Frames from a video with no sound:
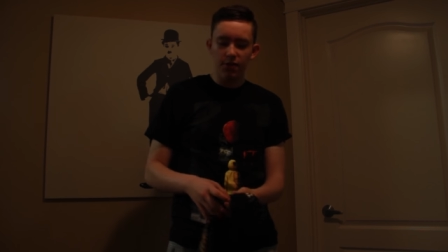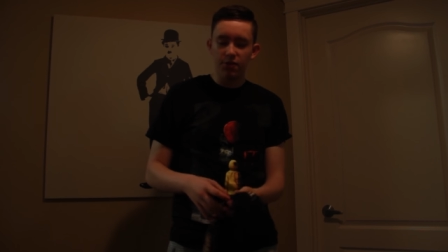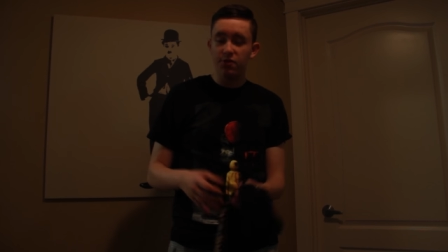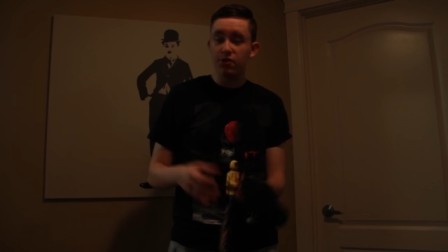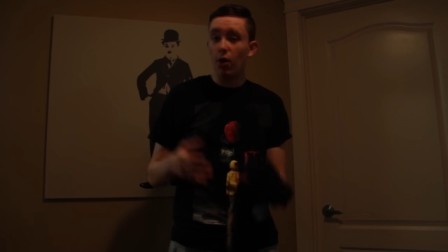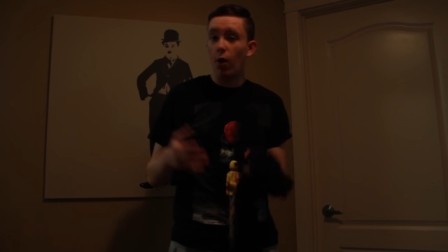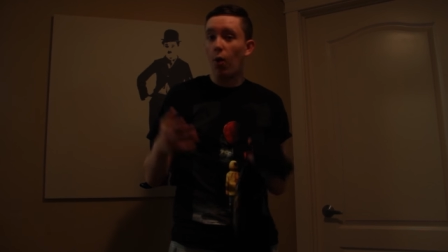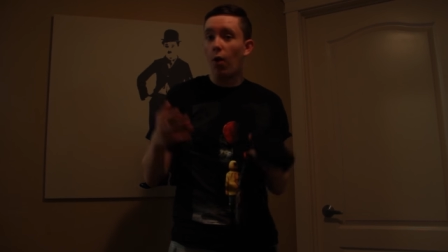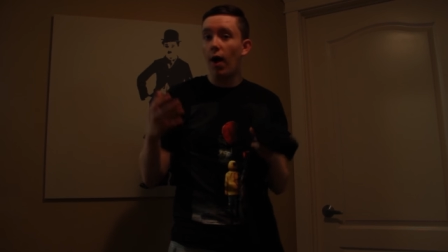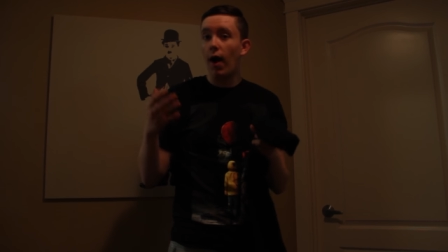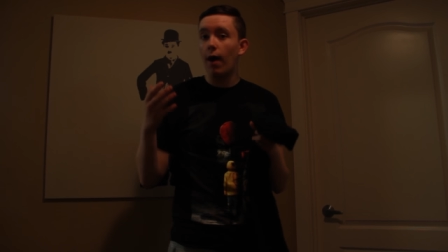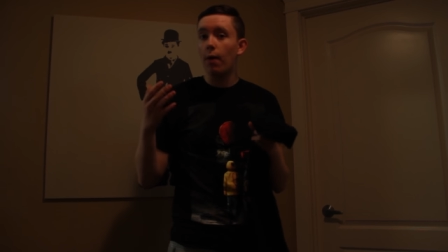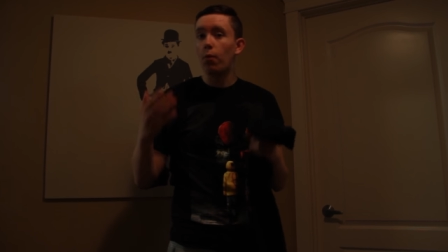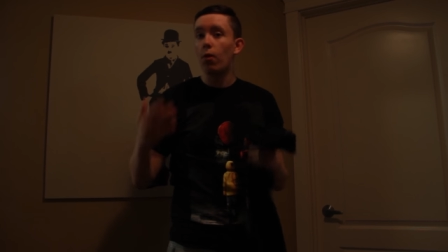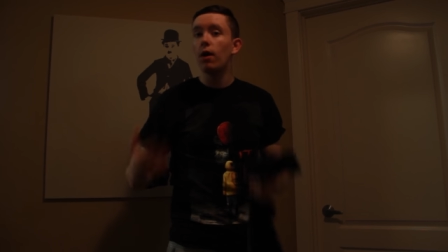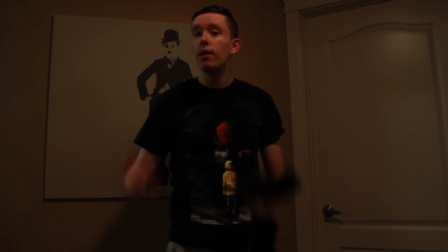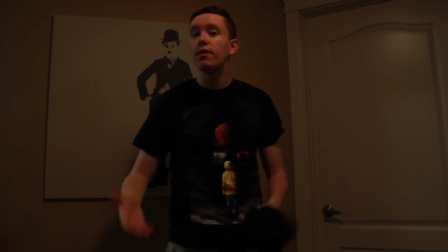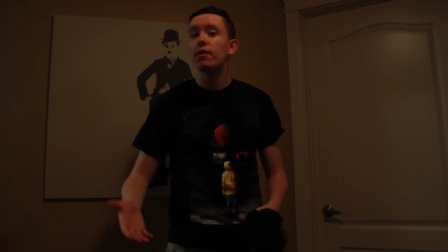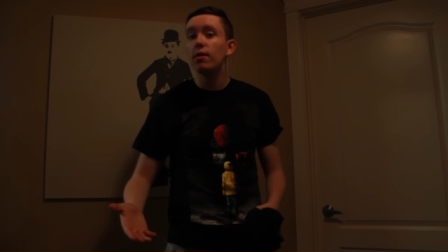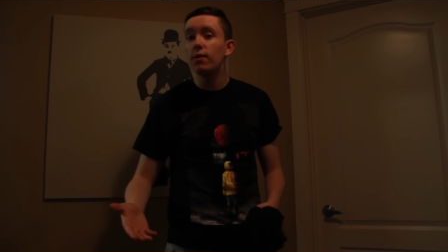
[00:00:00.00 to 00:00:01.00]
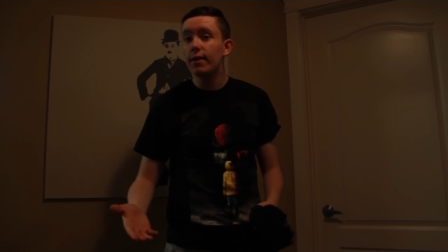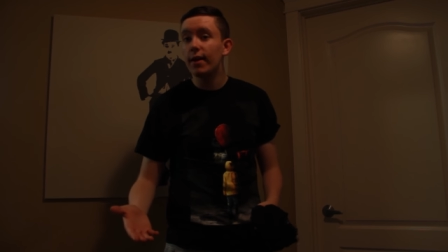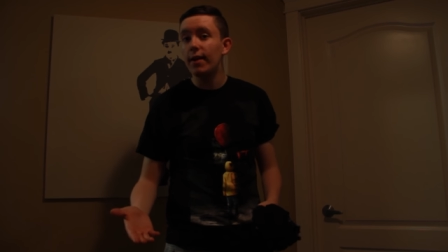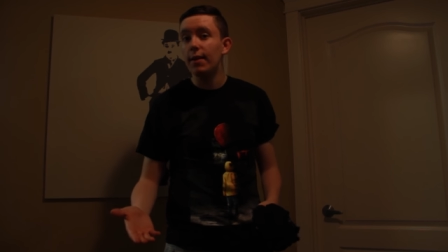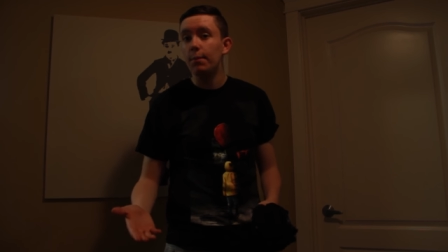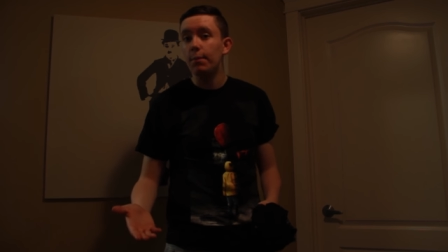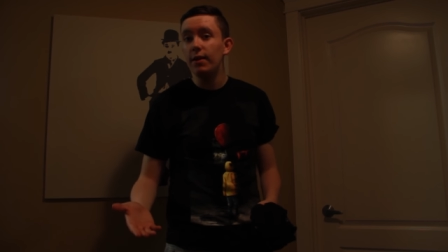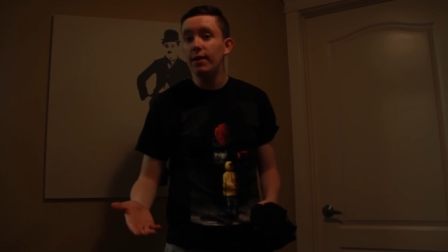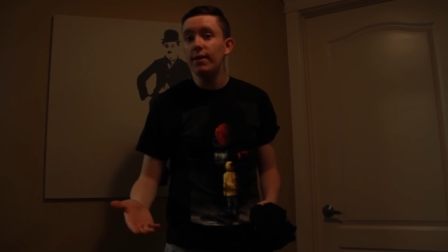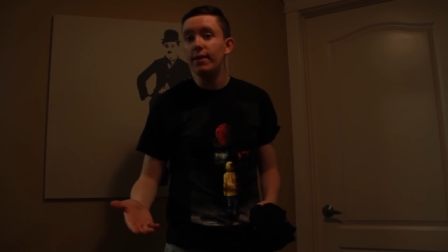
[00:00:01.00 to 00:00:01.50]
so I wanted to go
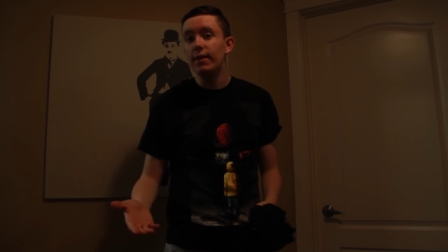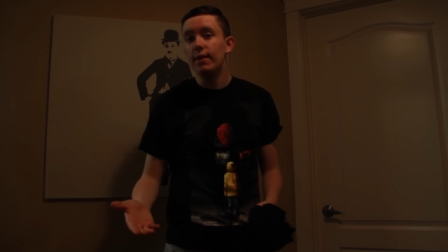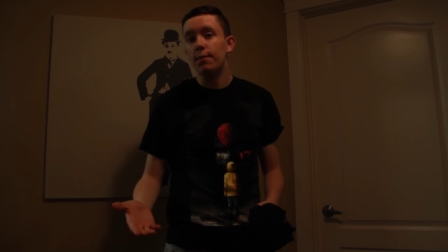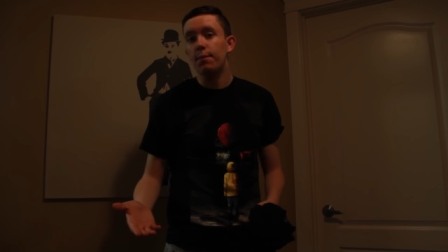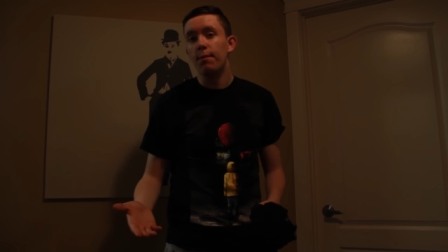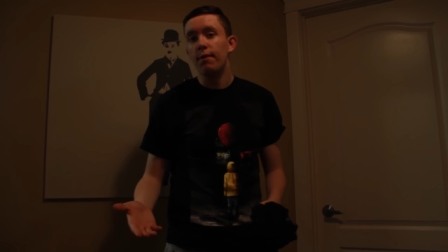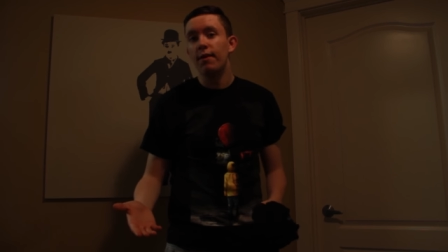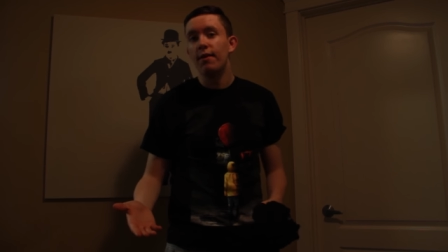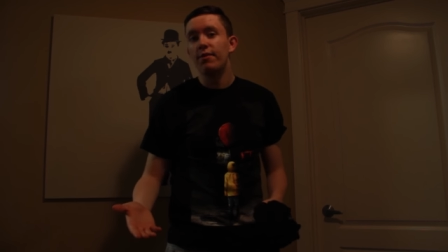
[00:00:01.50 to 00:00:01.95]
get a medium.